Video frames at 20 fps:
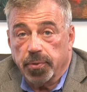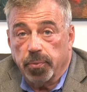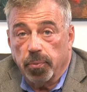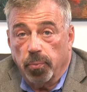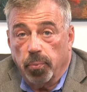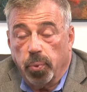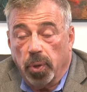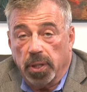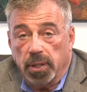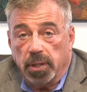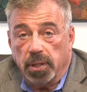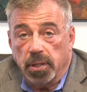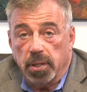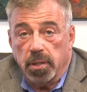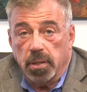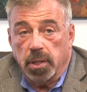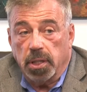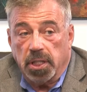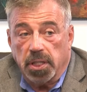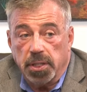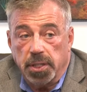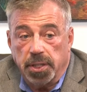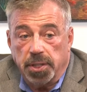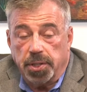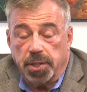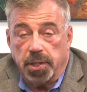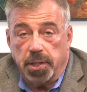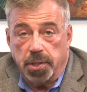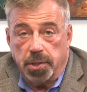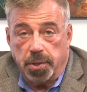What
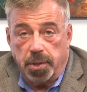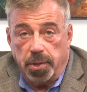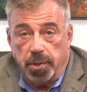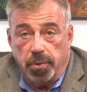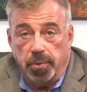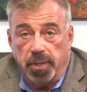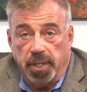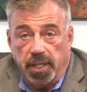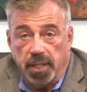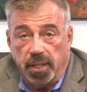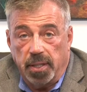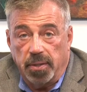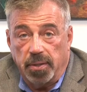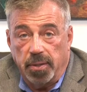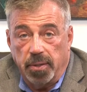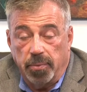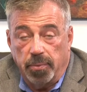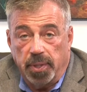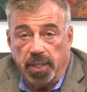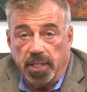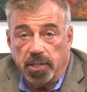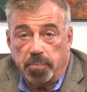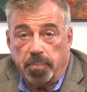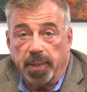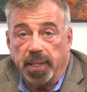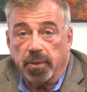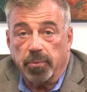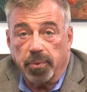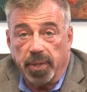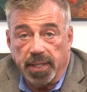condition is the unit in when it's
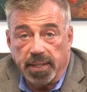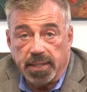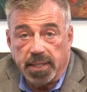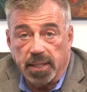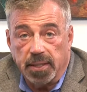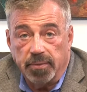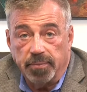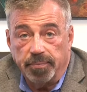being rented?